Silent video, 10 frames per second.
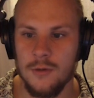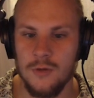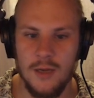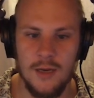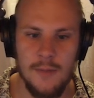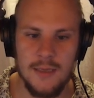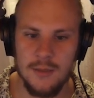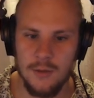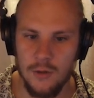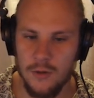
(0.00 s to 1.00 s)
So you can
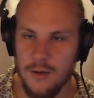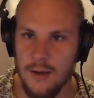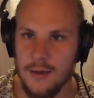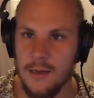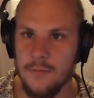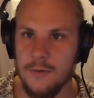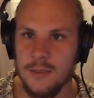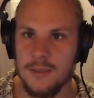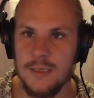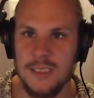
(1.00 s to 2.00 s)
imagine another line here,
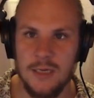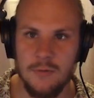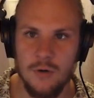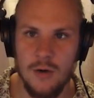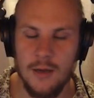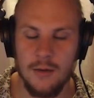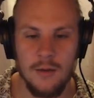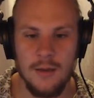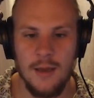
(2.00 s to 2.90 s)
which is the stereo line.